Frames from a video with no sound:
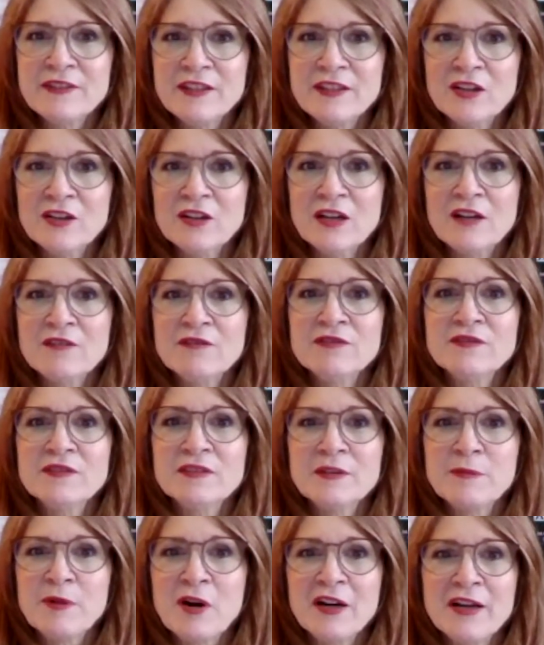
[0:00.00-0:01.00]
fear of
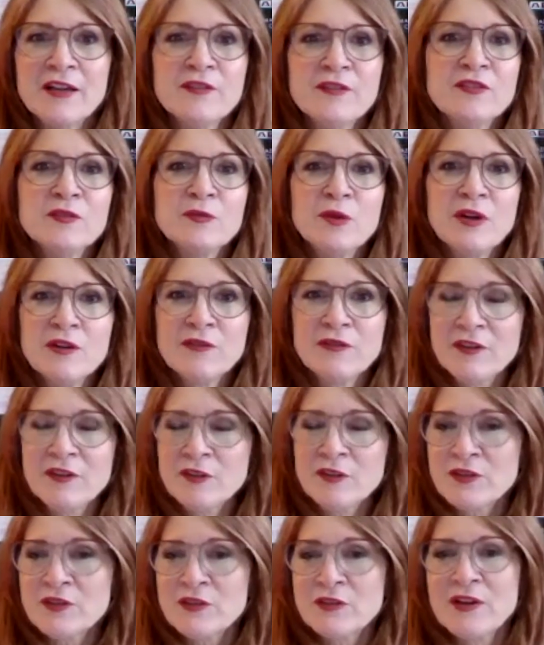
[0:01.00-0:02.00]
what if
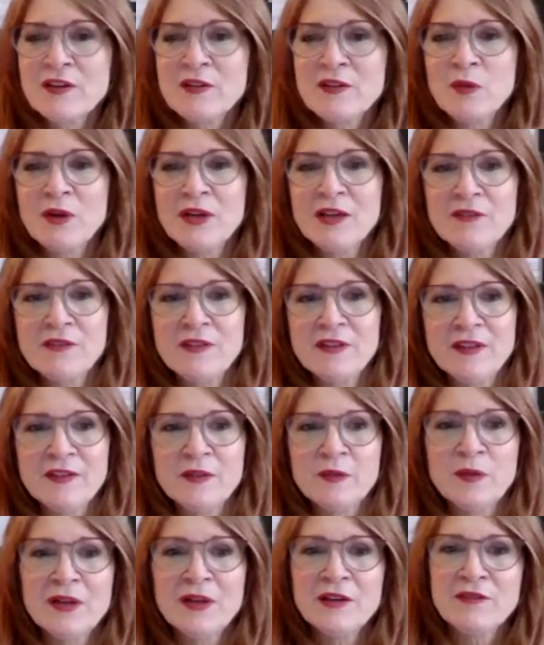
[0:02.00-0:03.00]
interest rates, what if
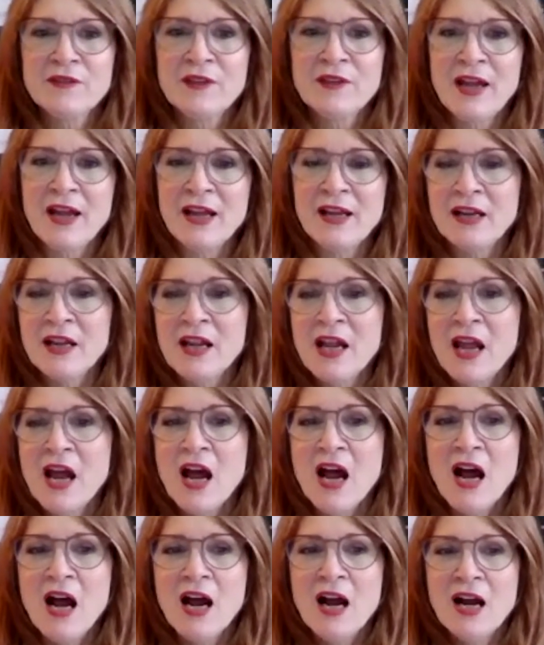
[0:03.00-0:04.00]
this, what if that.
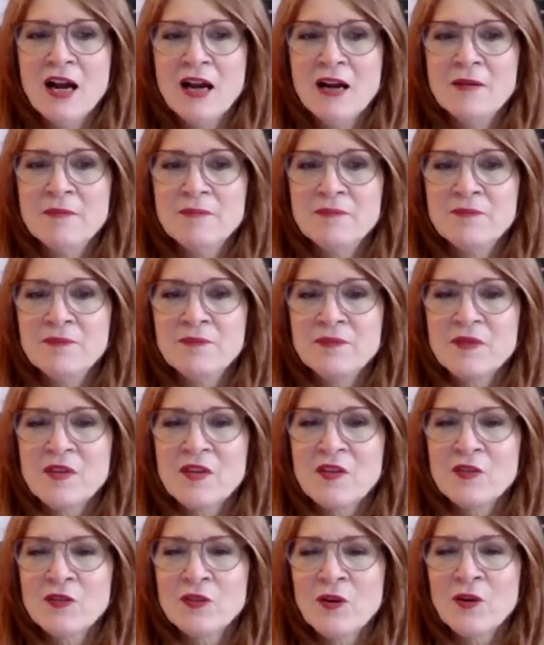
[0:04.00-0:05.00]

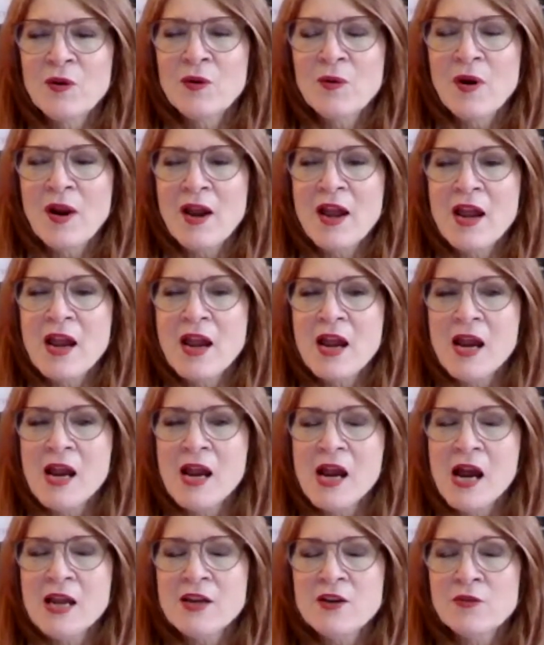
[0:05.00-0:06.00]
So
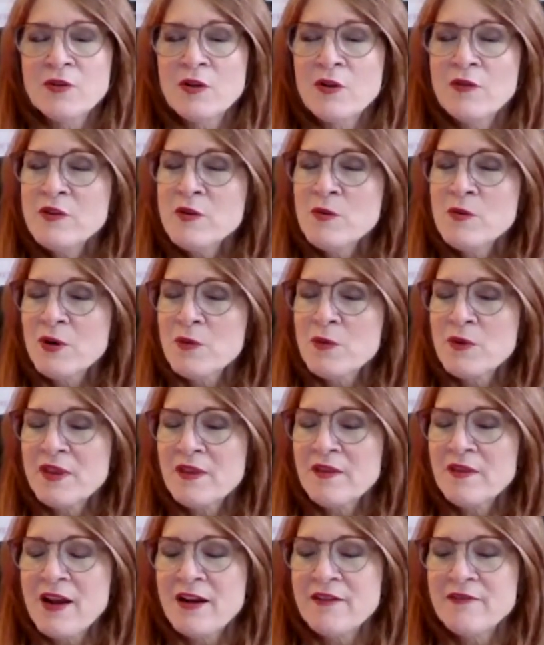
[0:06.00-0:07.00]
I don't know if you work with
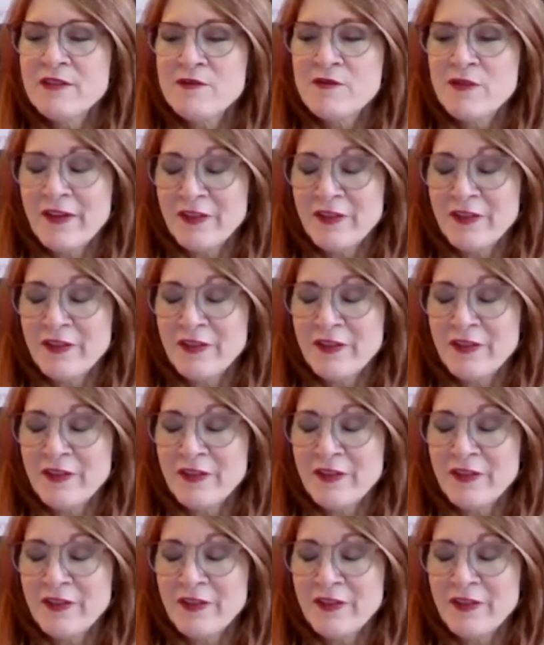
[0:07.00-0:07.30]
a lot of the